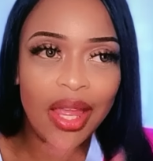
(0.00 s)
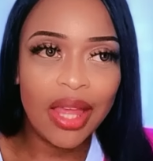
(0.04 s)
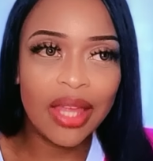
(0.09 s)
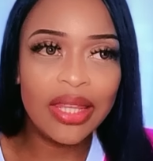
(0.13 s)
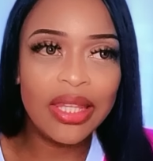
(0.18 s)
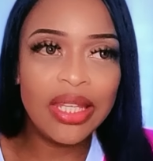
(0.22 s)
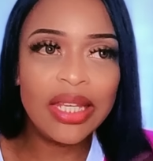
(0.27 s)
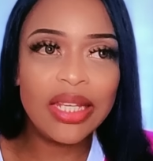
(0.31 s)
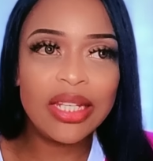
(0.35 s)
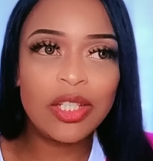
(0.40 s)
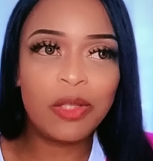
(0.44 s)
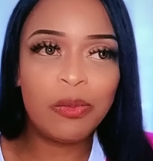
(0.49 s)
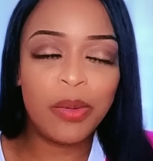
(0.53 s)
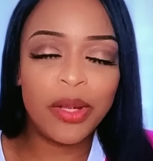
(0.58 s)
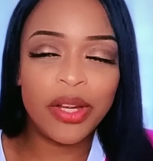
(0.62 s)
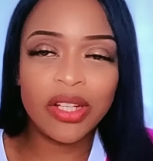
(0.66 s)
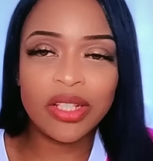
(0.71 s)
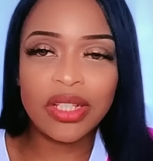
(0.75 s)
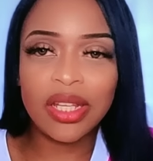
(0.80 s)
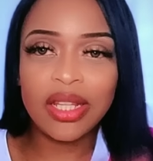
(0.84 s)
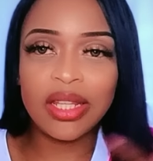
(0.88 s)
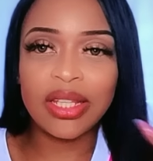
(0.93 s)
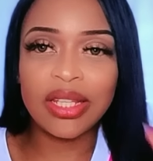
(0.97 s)
the
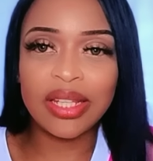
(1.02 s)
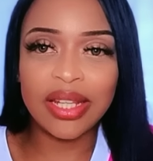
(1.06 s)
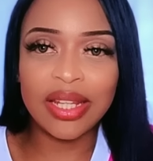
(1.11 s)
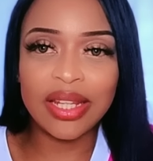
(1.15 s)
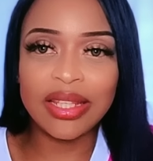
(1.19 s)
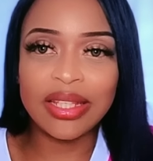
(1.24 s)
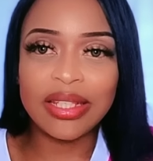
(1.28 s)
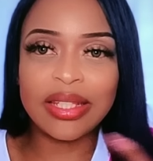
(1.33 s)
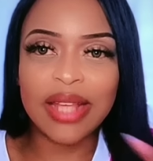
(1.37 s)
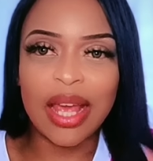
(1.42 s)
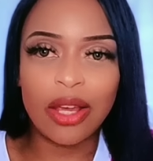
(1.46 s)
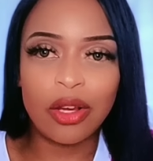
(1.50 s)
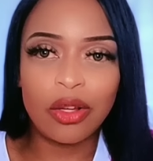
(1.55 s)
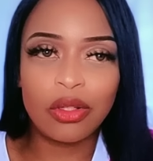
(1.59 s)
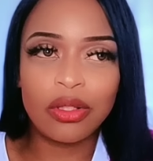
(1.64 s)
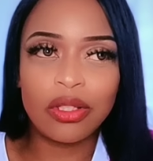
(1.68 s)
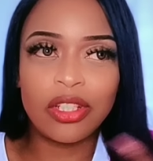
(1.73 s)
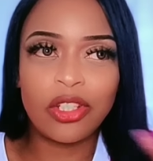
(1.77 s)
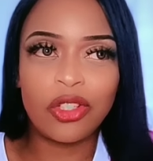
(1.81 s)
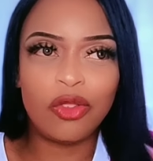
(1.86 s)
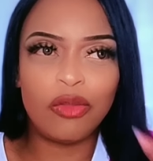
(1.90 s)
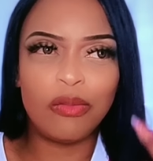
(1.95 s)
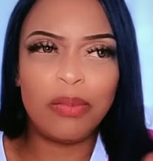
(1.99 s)
experience and the cycles
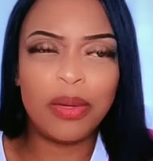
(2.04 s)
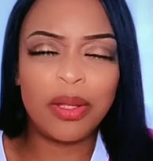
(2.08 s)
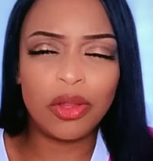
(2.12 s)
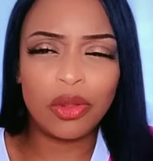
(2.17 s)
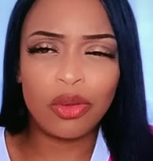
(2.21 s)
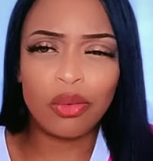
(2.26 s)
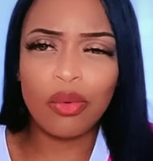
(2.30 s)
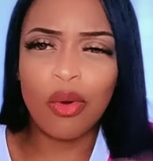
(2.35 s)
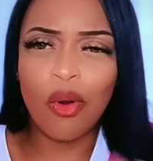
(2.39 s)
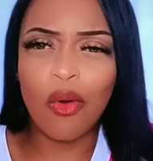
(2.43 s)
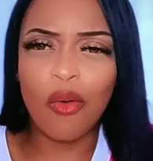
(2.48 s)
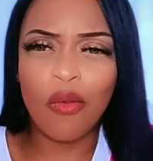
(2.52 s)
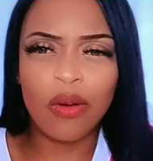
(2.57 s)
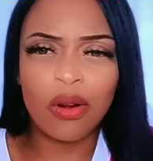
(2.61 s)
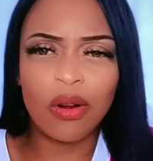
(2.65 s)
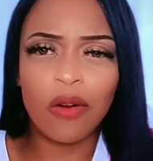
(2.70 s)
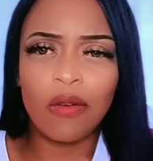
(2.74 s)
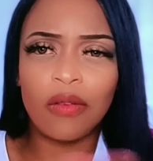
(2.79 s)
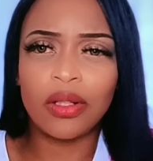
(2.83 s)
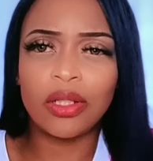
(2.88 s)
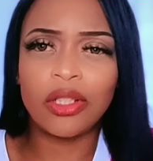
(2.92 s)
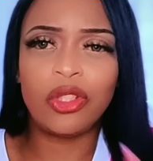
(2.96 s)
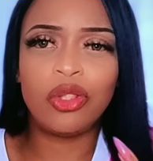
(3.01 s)
that you've been through over and
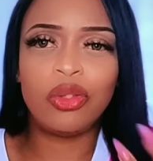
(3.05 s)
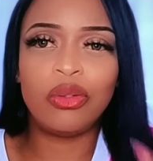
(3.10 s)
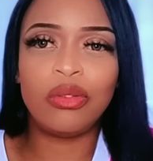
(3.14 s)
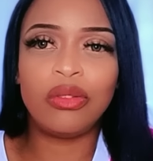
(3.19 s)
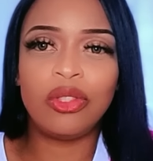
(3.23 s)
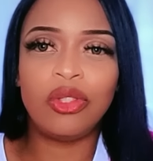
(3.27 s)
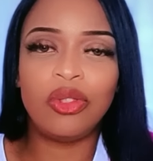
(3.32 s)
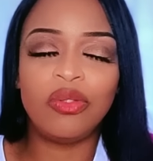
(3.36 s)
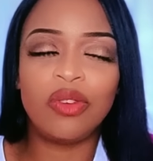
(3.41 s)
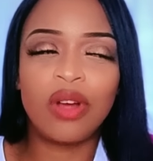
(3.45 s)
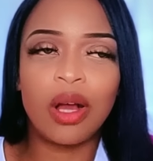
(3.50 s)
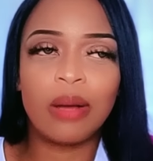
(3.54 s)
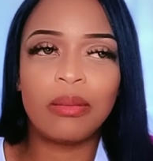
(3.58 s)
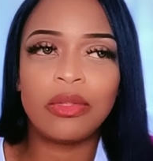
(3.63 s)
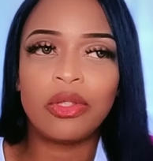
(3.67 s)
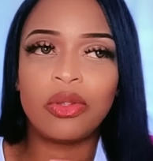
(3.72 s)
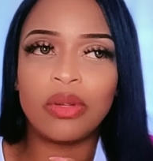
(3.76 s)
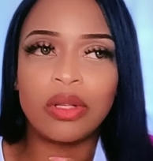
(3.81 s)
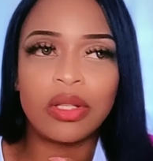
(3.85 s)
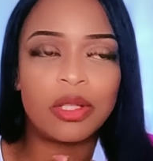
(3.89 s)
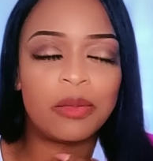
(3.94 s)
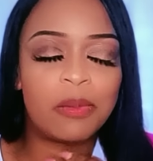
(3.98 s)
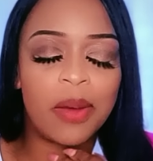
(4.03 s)
over that you've come to
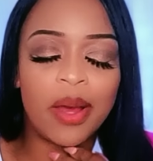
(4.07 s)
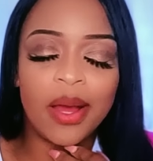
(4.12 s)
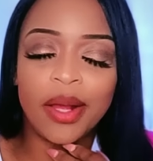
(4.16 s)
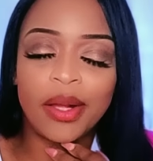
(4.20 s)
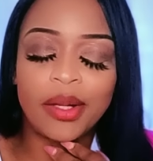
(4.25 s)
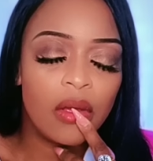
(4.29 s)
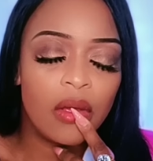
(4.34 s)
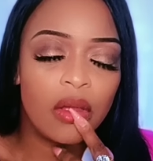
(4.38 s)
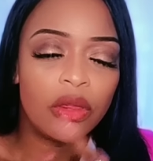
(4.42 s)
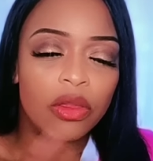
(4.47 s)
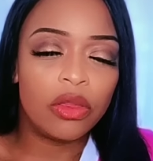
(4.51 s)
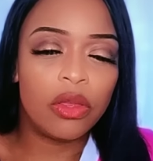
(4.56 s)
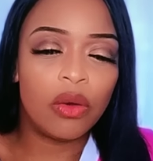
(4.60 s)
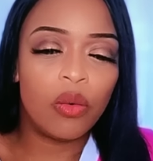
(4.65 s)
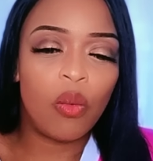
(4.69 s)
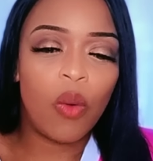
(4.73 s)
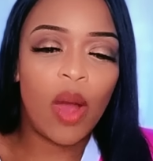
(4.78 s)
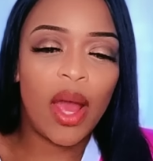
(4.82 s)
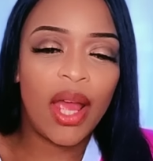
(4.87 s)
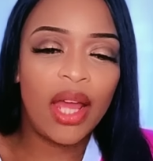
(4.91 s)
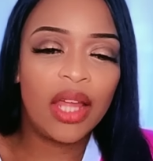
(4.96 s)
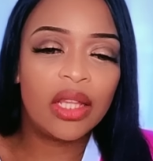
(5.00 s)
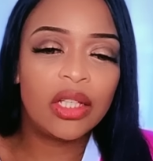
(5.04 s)
expect, the
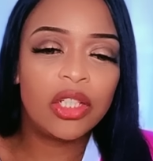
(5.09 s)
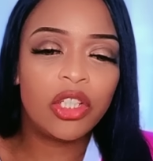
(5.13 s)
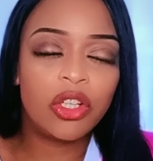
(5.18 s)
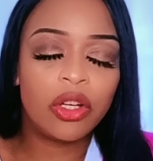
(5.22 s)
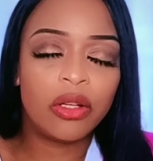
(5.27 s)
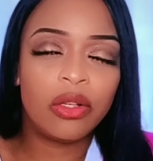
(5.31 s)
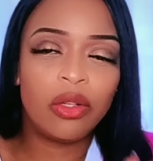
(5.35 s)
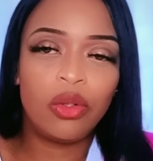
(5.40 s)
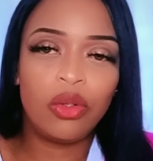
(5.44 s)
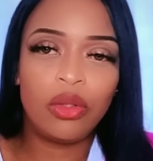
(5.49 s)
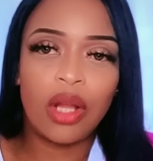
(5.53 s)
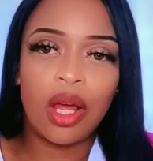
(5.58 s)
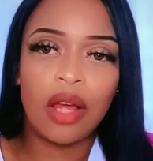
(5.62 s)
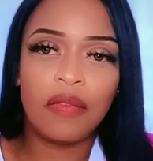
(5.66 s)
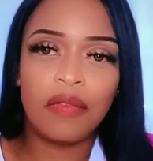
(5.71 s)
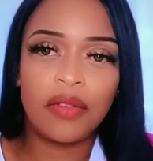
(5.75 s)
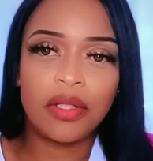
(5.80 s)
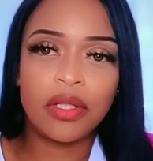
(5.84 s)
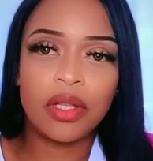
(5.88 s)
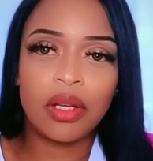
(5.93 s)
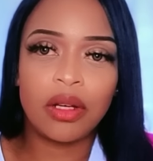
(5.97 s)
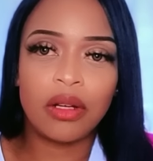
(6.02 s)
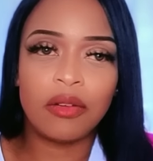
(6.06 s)
way that your new life
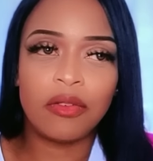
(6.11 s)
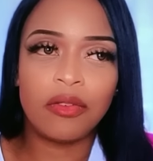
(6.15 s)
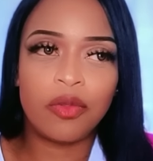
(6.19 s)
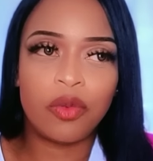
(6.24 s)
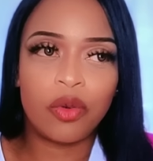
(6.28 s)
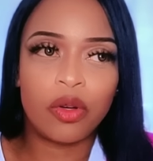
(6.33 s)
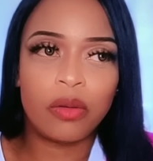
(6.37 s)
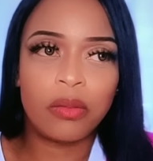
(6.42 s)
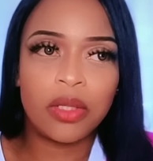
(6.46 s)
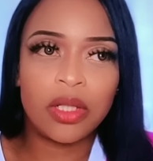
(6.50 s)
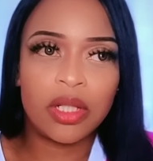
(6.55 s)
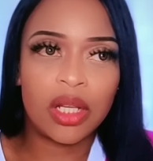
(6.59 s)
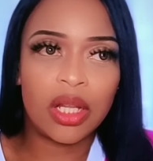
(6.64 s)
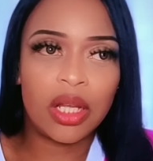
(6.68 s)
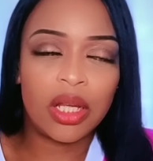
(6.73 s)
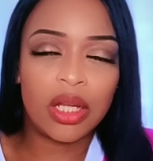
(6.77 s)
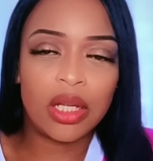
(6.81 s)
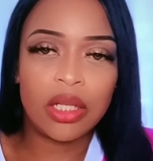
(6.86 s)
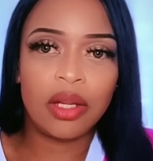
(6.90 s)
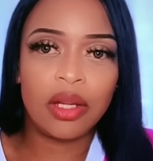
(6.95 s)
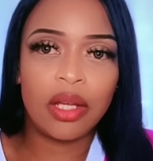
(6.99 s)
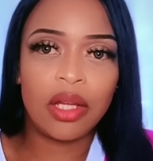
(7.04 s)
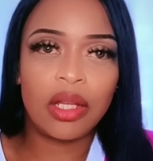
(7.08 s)
is going to
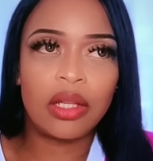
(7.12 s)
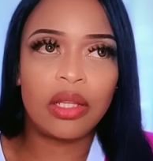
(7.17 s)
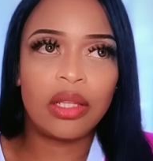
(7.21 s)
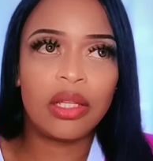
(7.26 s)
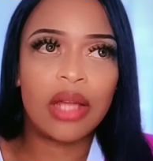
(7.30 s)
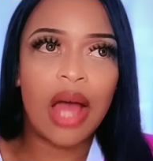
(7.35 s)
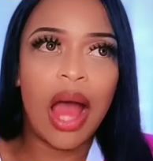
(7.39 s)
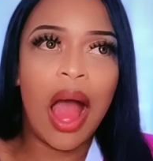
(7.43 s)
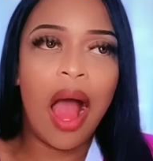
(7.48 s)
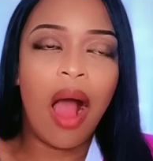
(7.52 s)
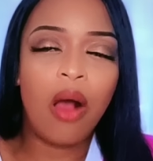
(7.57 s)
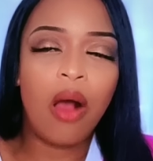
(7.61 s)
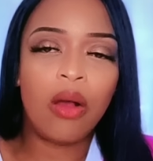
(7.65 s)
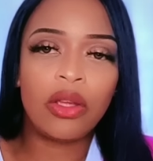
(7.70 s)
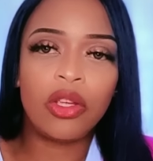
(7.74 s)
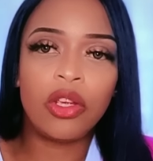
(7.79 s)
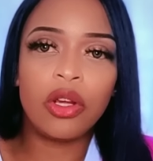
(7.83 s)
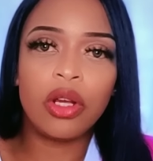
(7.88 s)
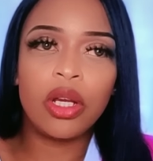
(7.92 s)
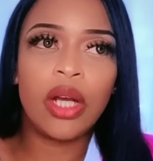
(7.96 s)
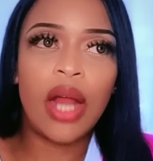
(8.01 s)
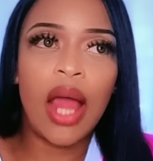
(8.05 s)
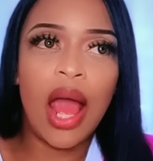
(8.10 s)
formulate and how you're
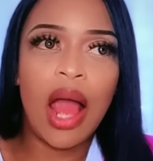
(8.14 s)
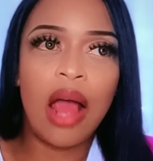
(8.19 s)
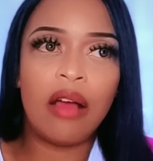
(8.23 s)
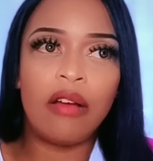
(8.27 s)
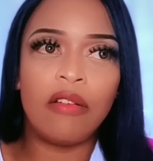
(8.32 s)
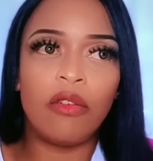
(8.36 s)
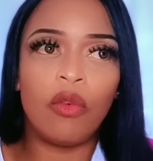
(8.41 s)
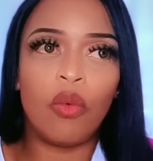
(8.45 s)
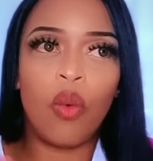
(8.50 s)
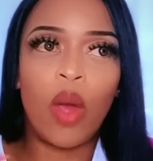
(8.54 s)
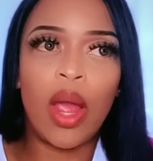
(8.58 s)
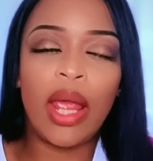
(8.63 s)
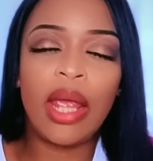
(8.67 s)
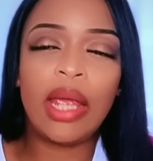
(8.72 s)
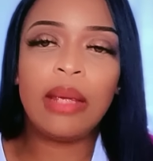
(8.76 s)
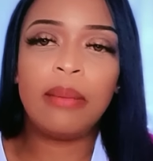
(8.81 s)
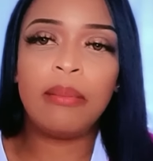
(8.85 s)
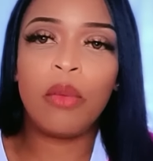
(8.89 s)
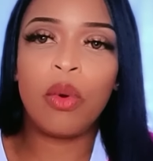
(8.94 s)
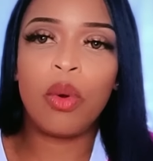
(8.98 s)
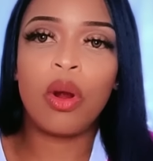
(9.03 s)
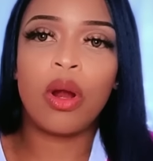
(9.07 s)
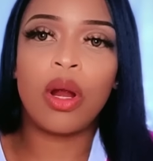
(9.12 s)
going to have way
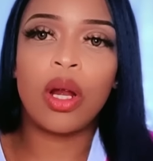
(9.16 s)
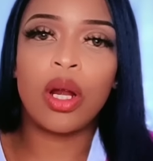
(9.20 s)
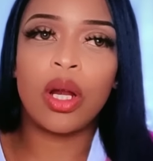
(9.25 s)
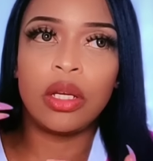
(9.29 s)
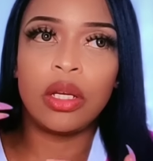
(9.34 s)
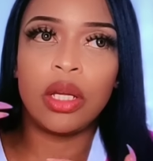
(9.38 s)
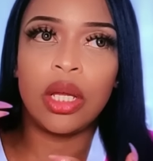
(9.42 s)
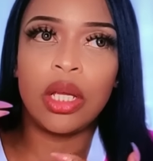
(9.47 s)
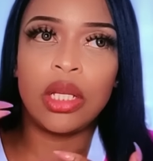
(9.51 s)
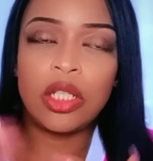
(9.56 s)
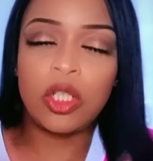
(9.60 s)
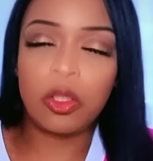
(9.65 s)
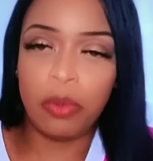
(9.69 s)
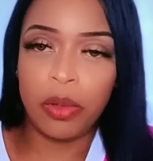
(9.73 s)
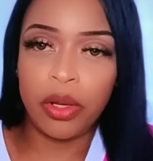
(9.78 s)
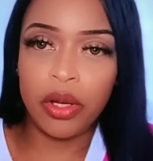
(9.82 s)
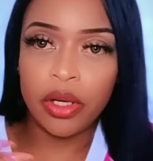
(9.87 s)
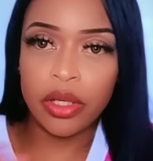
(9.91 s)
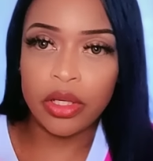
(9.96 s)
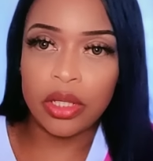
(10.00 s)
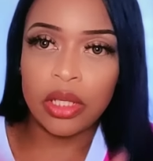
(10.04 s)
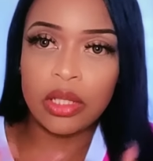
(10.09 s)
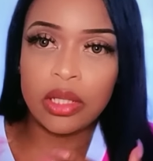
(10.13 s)
more
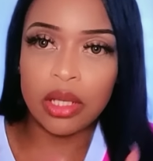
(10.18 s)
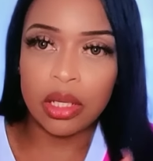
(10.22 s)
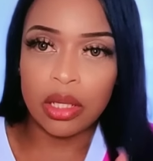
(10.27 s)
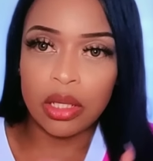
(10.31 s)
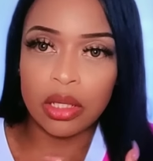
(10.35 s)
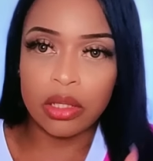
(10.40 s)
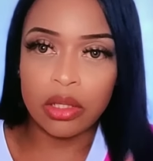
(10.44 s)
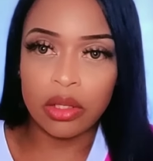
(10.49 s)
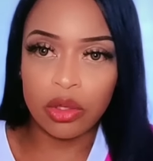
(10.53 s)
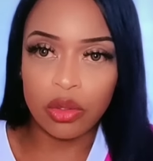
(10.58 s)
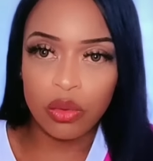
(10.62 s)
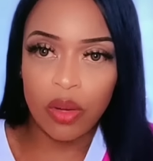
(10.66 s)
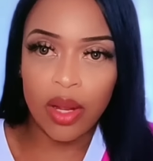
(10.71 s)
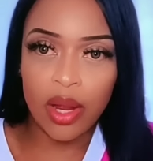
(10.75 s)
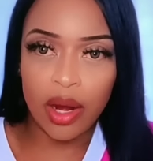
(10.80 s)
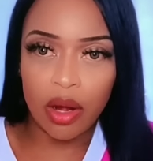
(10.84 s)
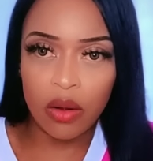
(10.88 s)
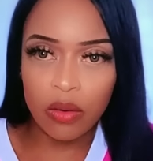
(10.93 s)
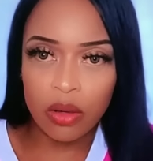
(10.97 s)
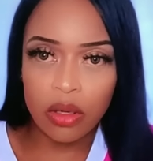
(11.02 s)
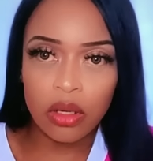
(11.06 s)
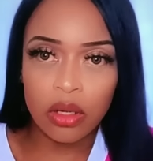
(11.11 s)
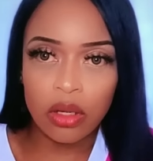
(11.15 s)
experiences in this new
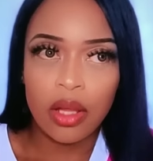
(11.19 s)
era